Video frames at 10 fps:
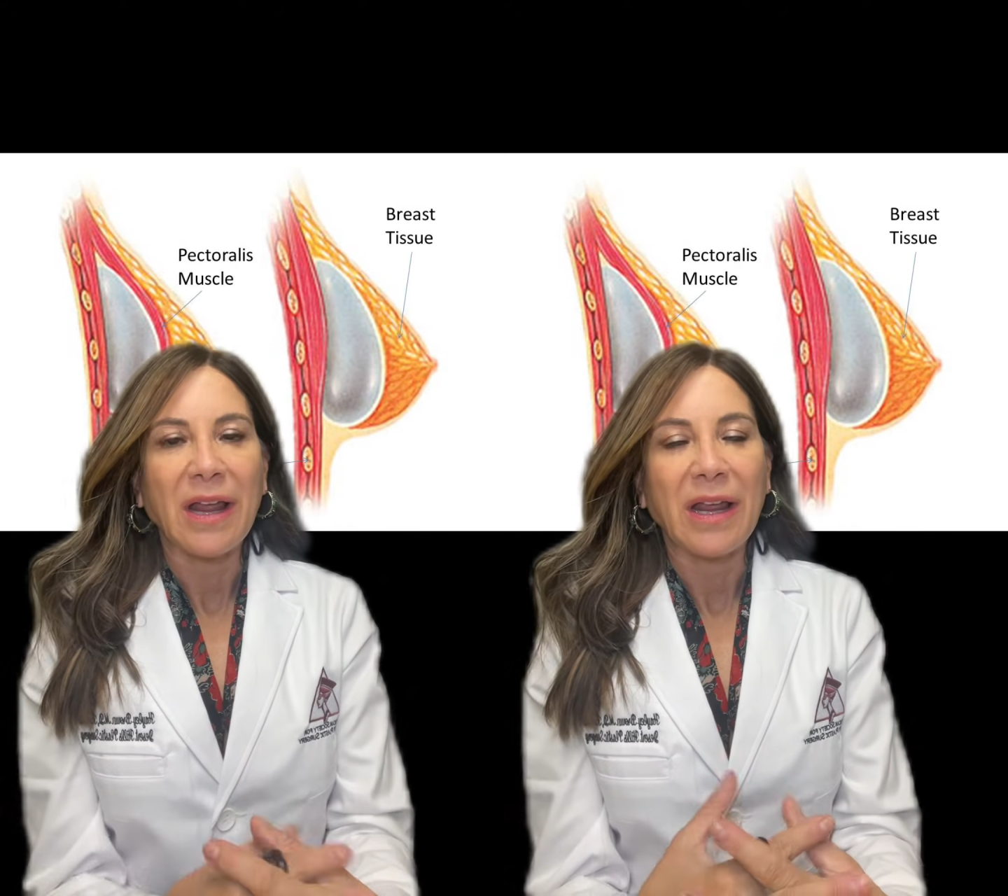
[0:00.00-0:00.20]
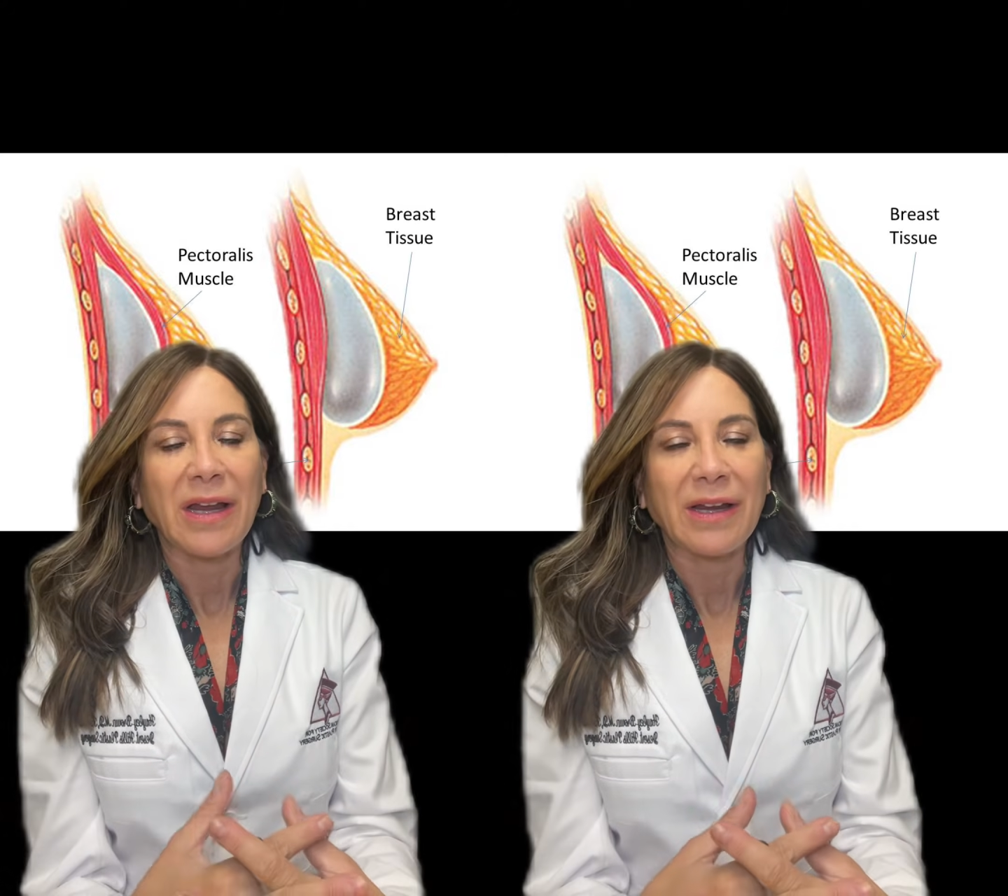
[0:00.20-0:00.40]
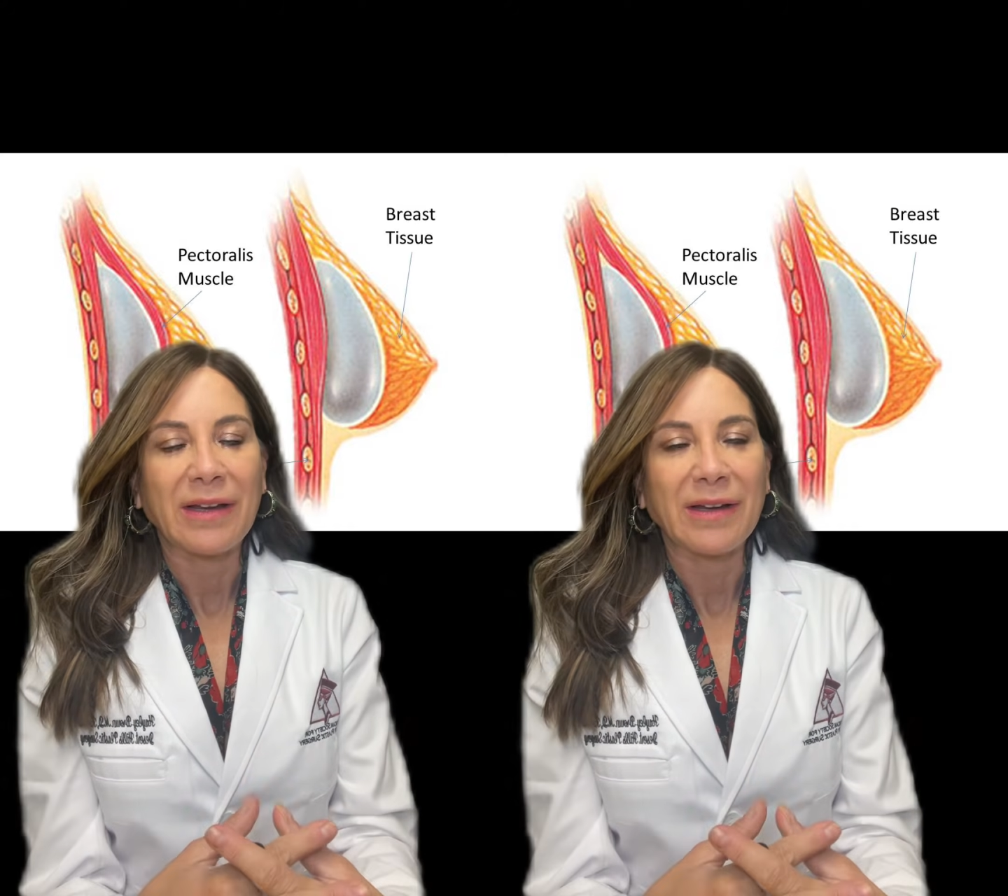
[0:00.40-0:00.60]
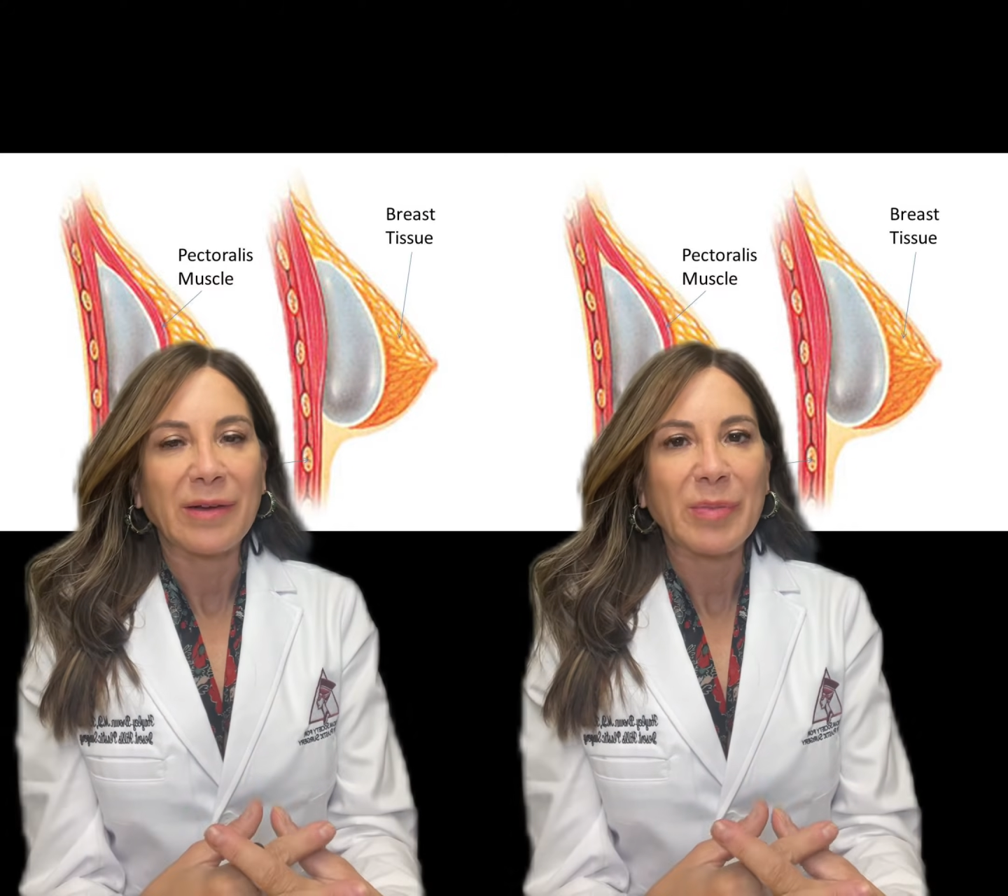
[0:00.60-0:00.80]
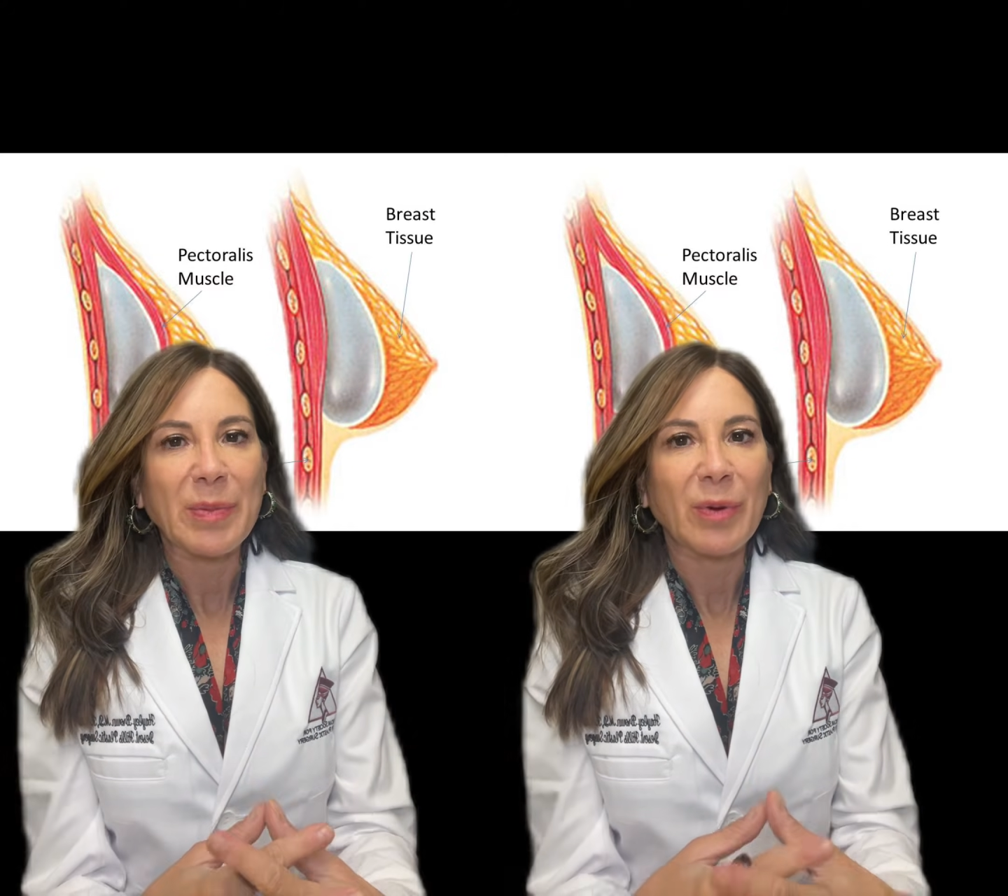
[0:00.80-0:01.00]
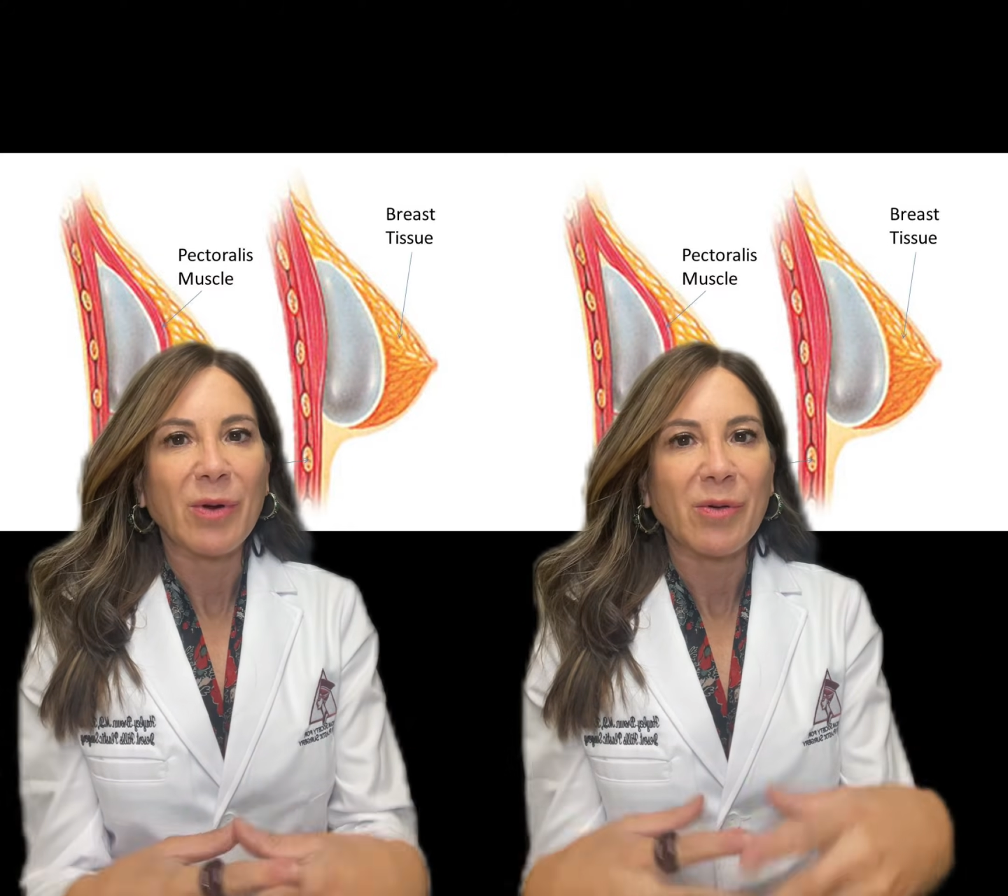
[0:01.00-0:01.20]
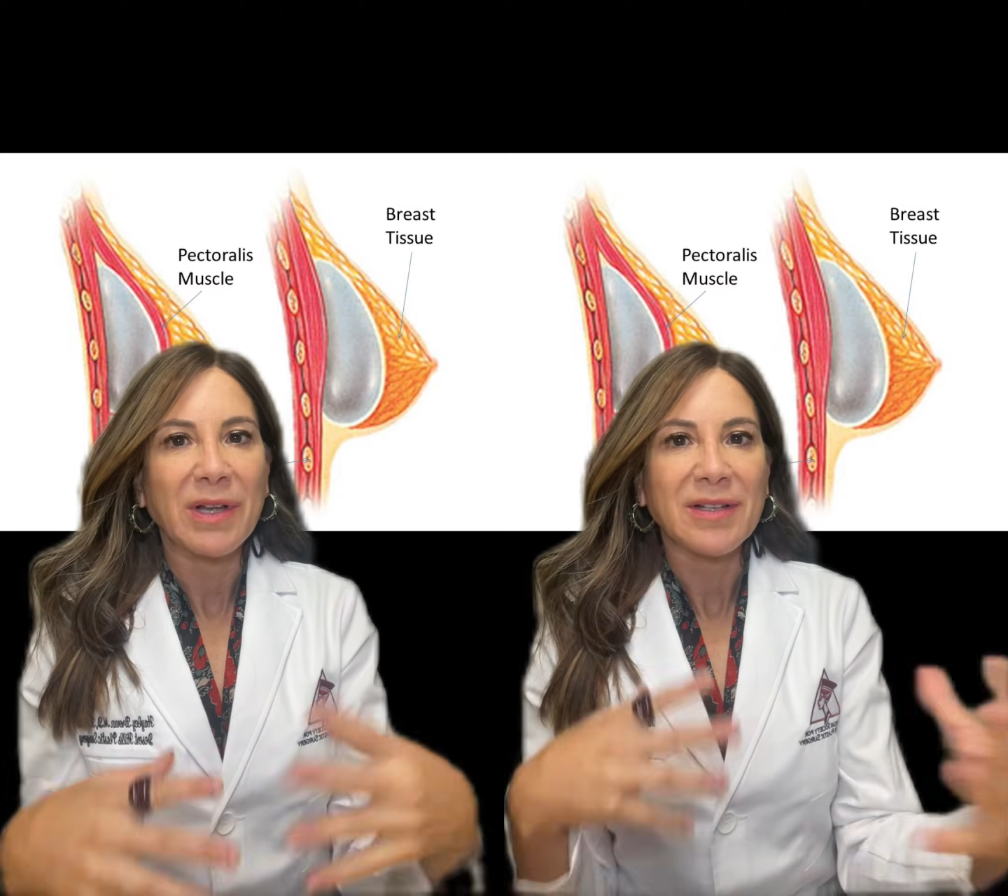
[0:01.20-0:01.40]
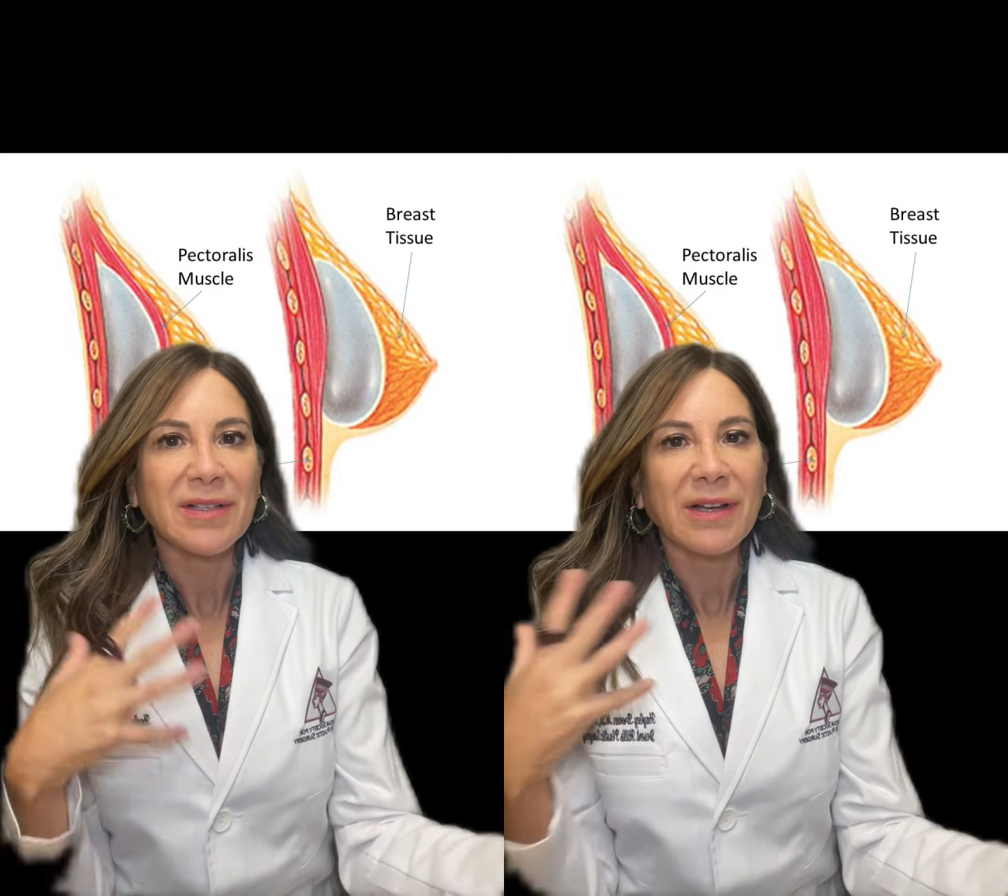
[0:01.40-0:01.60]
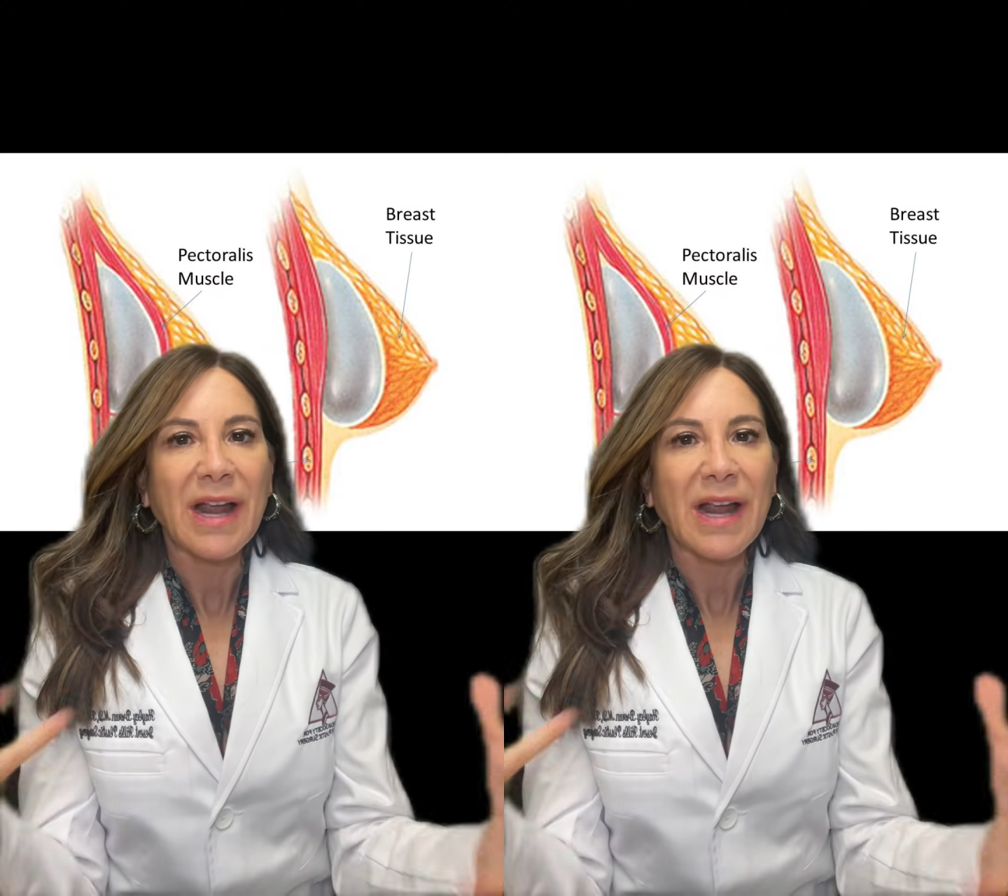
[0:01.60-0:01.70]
and people always